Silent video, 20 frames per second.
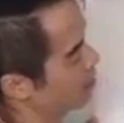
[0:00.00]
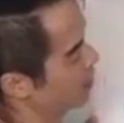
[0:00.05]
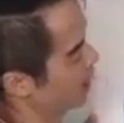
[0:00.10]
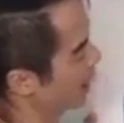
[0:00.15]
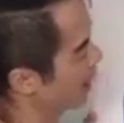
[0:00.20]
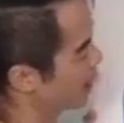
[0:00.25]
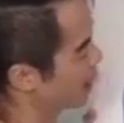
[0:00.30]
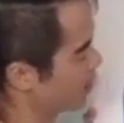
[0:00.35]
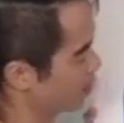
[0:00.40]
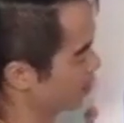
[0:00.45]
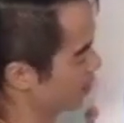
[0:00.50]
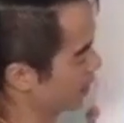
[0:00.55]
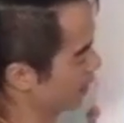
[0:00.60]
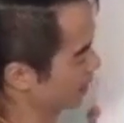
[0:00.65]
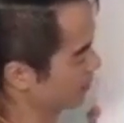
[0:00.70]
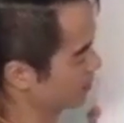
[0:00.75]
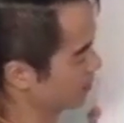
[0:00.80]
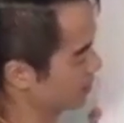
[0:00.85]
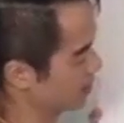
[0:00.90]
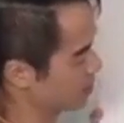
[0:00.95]
either way,
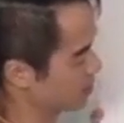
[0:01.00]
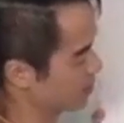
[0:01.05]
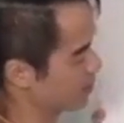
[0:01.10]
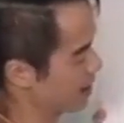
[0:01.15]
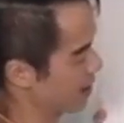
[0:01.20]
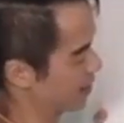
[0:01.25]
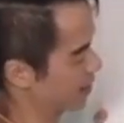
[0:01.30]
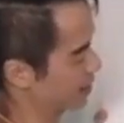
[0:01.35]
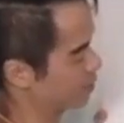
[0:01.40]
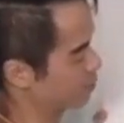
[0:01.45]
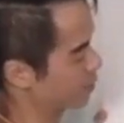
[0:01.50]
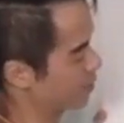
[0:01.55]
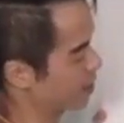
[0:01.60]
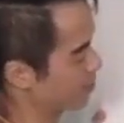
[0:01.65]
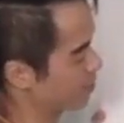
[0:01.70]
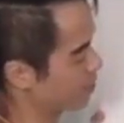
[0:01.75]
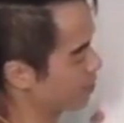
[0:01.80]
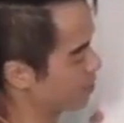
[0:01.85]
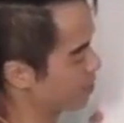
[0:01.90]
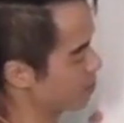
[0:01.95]
doesn't matter.
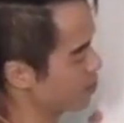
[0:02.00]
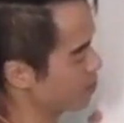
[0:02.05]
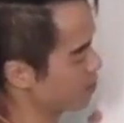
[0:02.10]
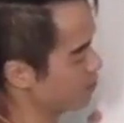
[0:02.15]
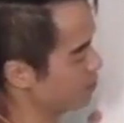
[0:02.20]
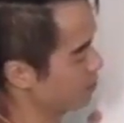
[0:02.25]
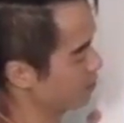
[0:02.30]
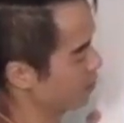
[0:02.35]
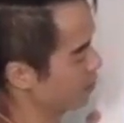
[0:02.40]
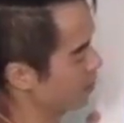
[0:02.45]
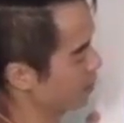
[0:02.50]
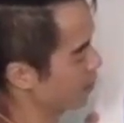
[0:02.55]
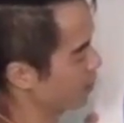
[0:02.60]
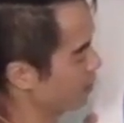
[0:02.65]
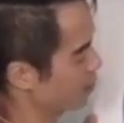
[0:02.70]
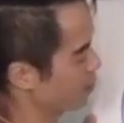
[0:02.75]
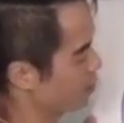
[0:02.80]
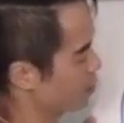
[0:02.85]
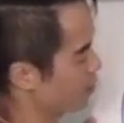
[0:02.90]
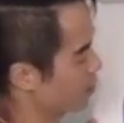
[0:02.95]
Whatever
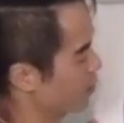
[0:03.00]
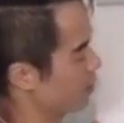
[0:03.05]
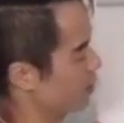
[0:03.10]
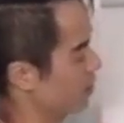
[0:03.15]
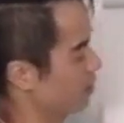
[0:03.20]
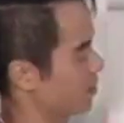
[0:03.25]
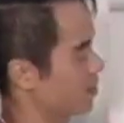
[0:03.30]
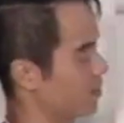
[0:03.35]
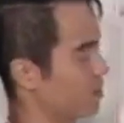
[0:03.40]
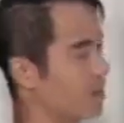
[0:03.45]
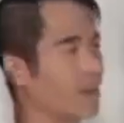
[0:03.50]
you're